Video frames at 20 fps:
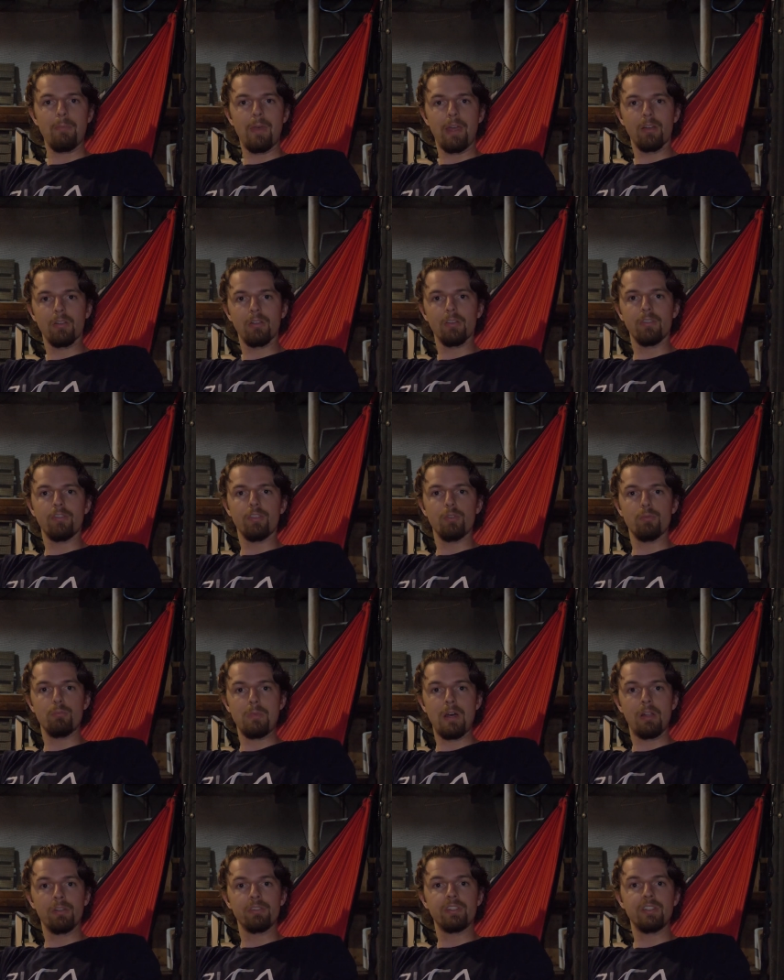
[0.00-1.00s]
metal, if you
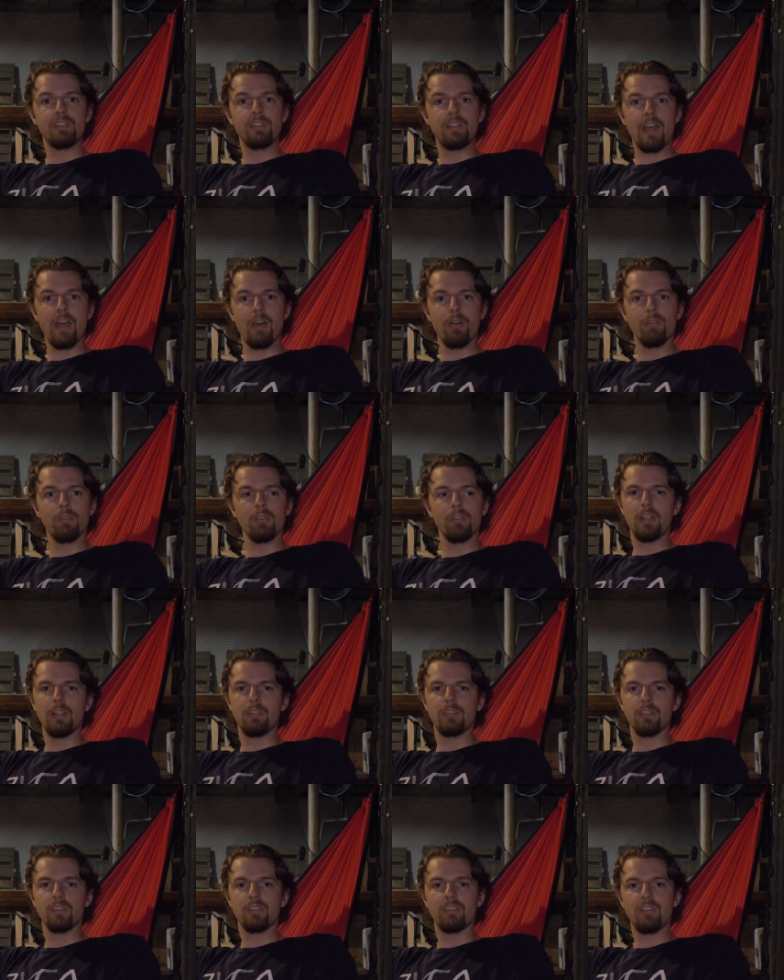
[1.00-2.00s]
melt it down,
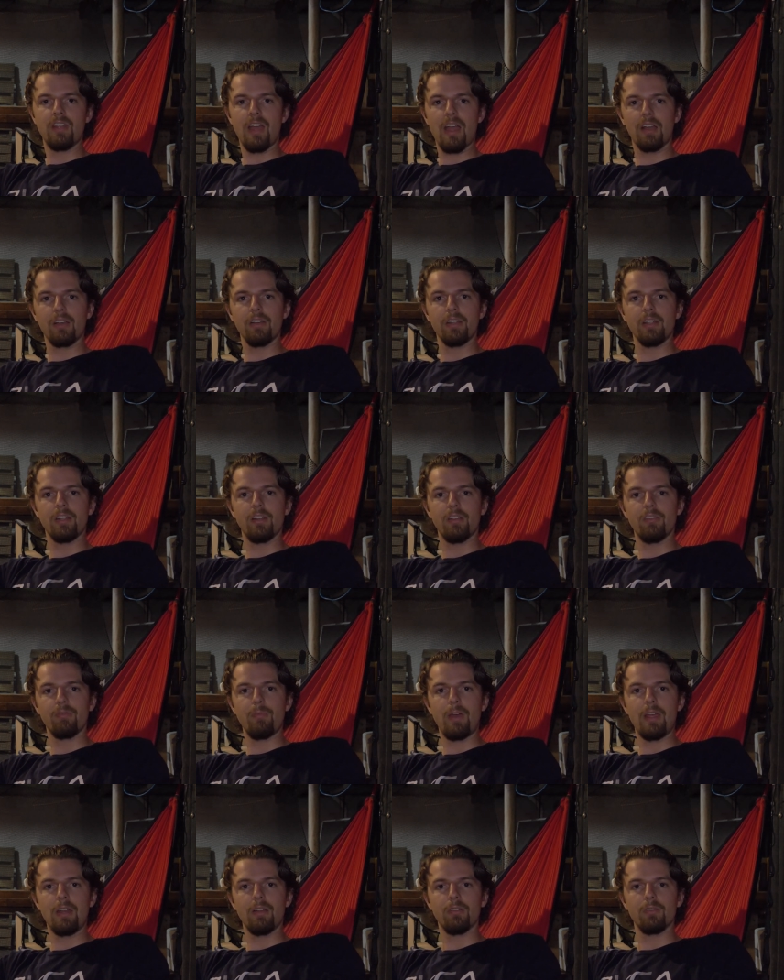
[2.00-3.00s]
it's exactly enough
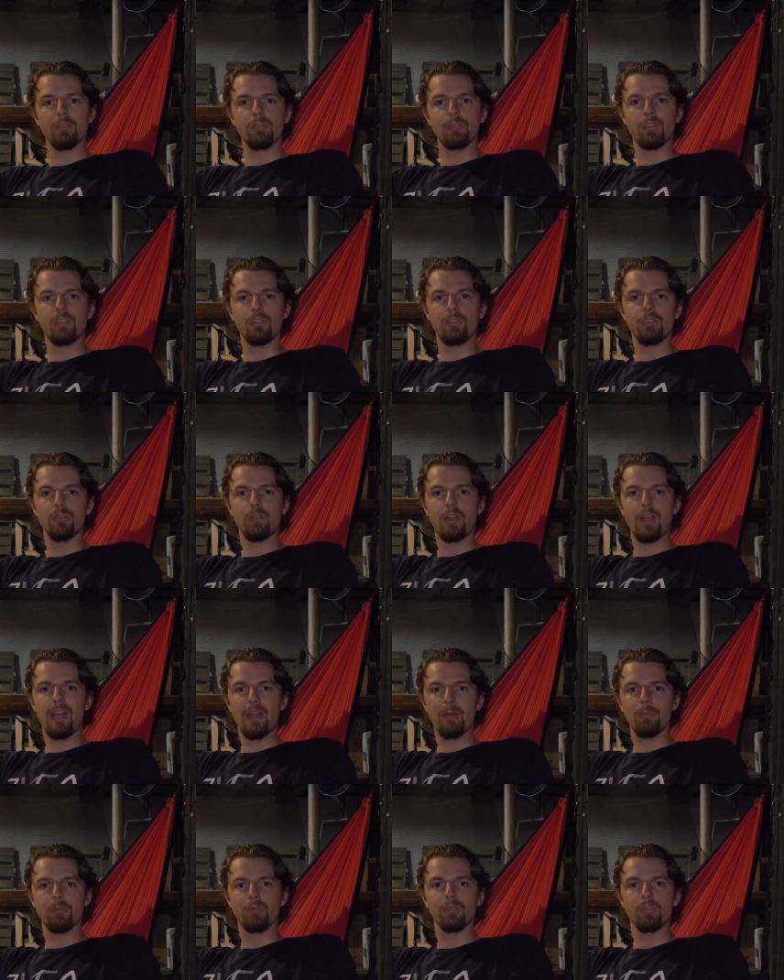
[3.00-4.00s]
metal to do
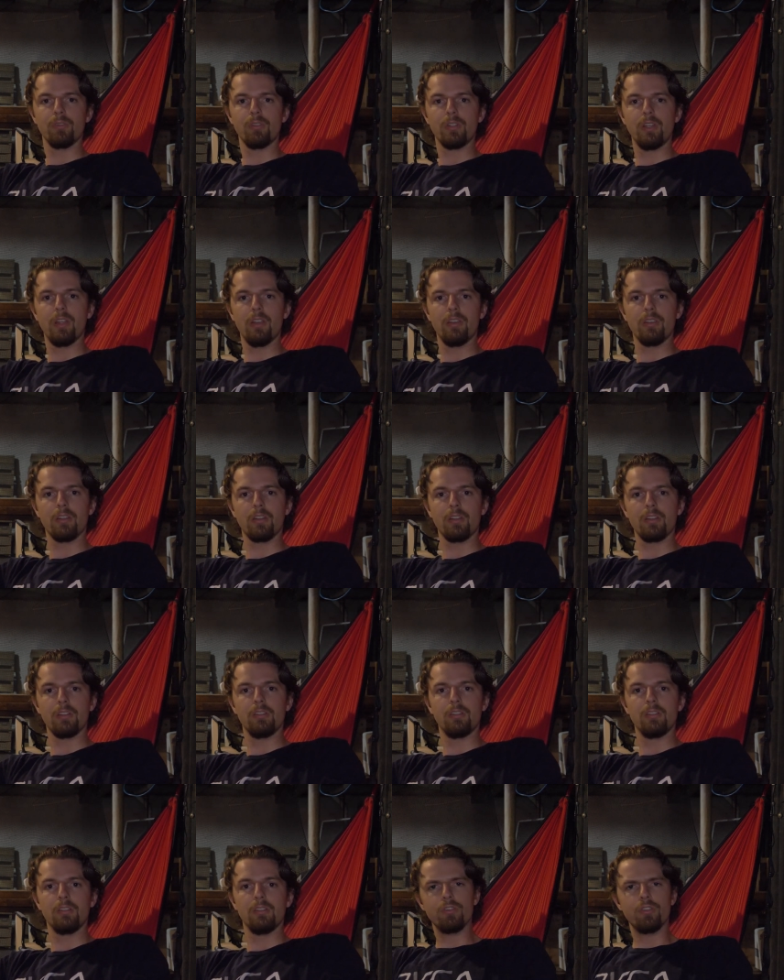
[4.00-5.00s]
absolutely nothing.
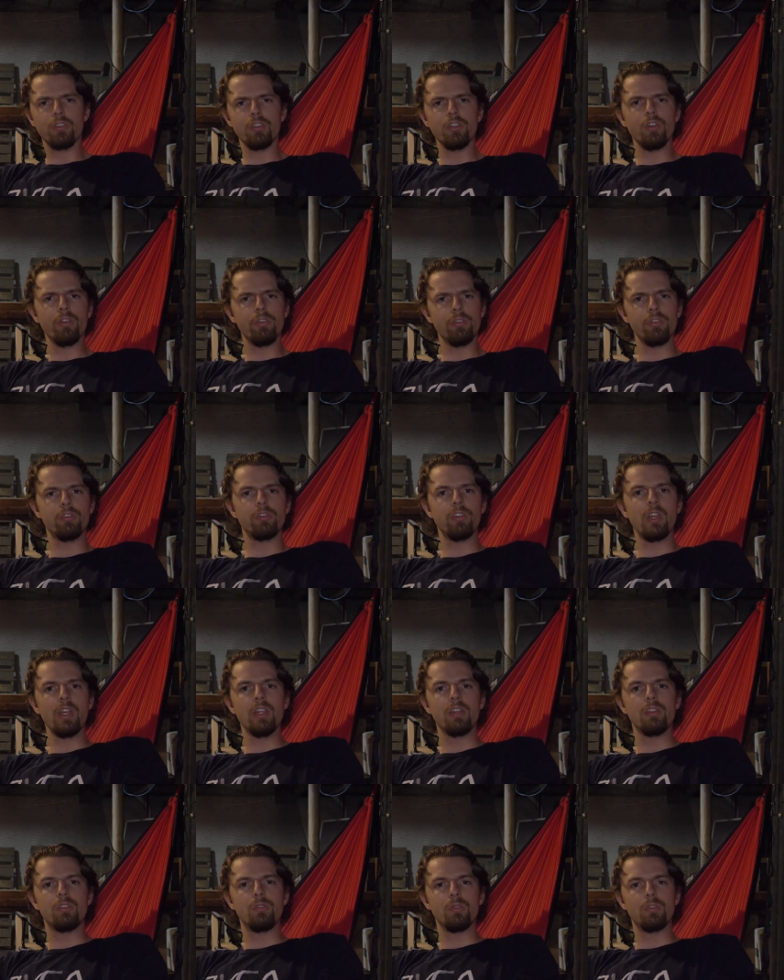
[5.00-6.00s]
So you know the
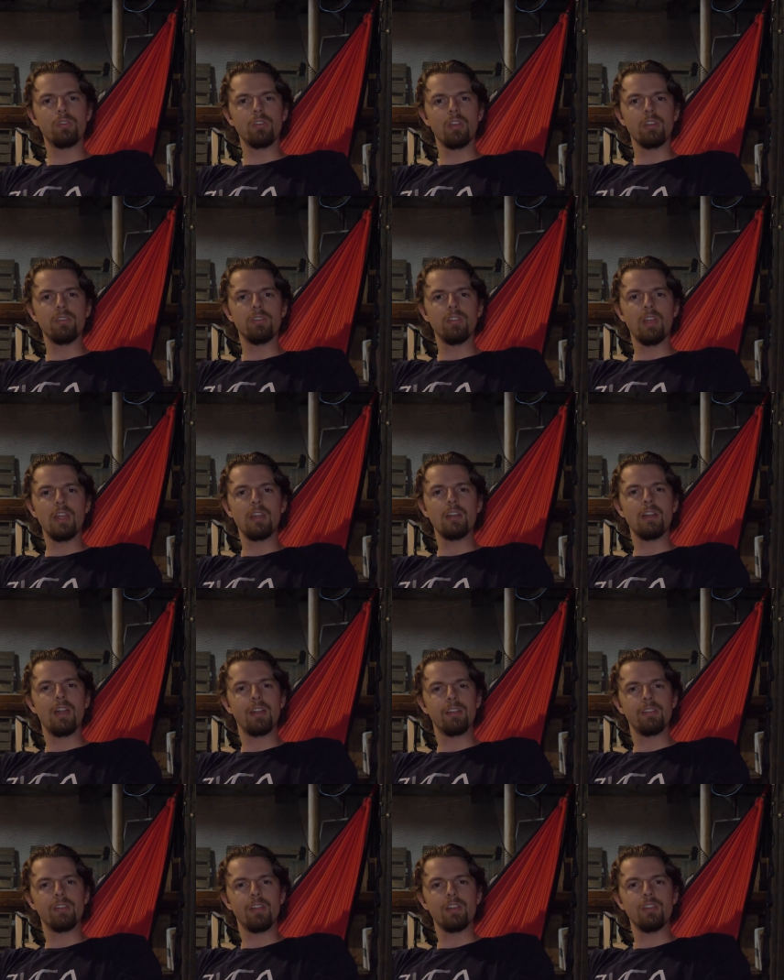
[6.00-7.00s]
saying, do as I say,
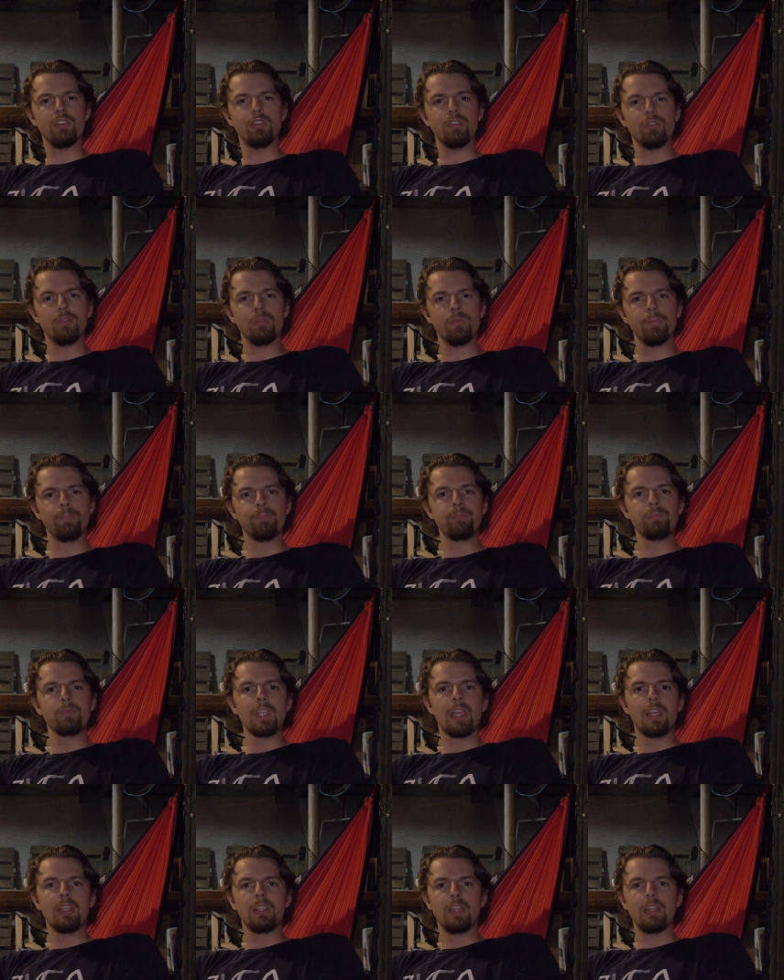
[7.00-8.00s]
not as I do?
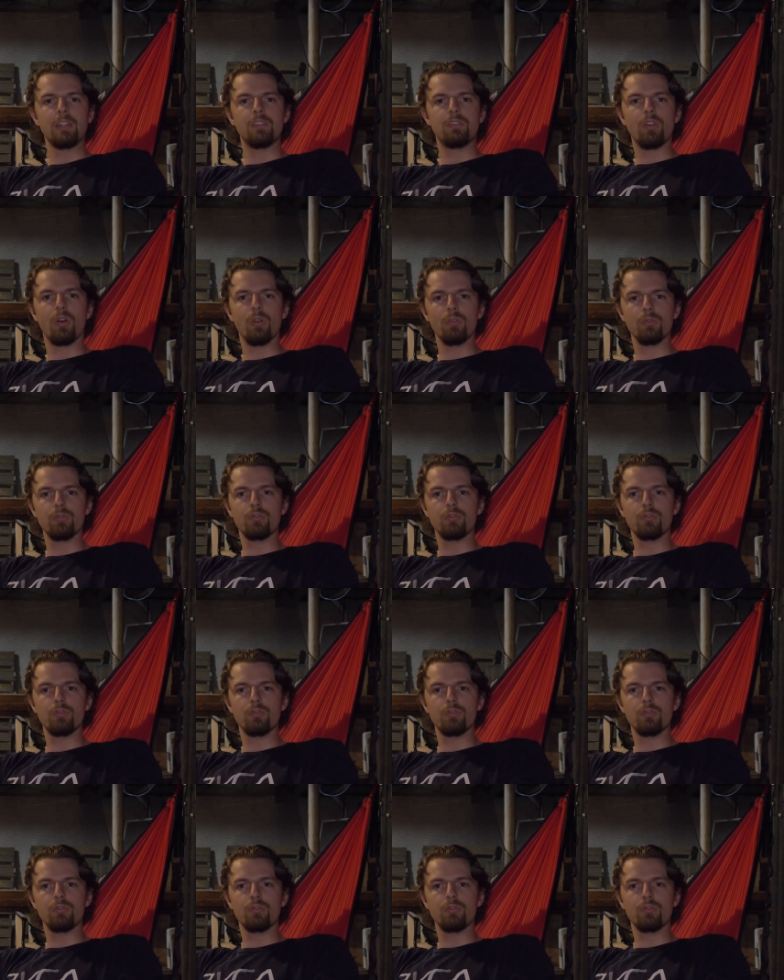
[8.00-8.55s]
Yet don't